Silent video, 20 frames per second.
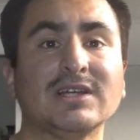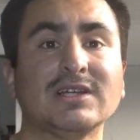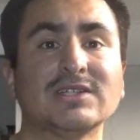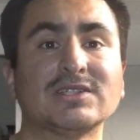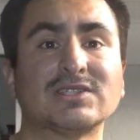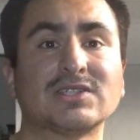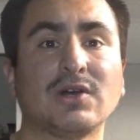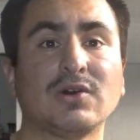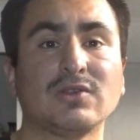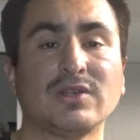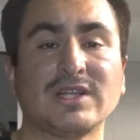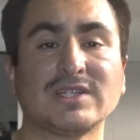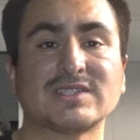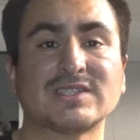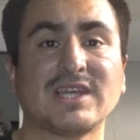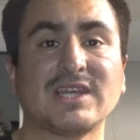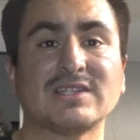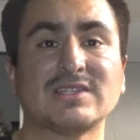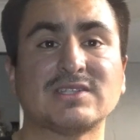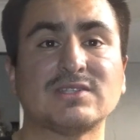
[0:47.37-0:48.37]
So let's
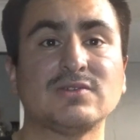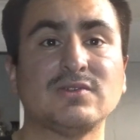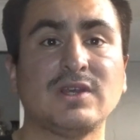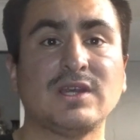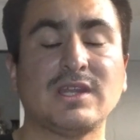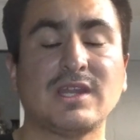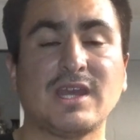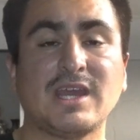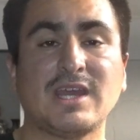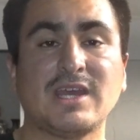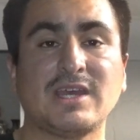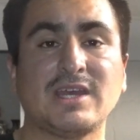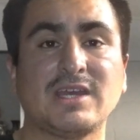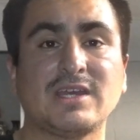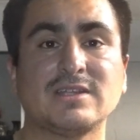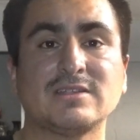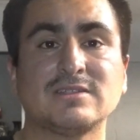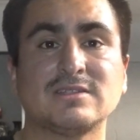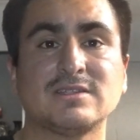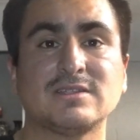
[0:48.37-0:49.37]
get to it
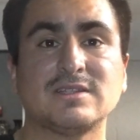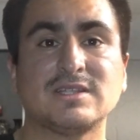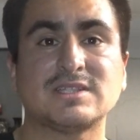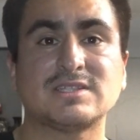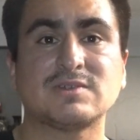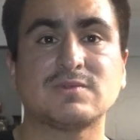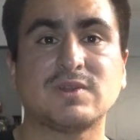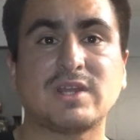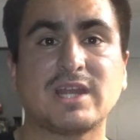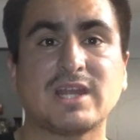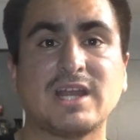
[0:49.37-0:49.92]
and let's see what I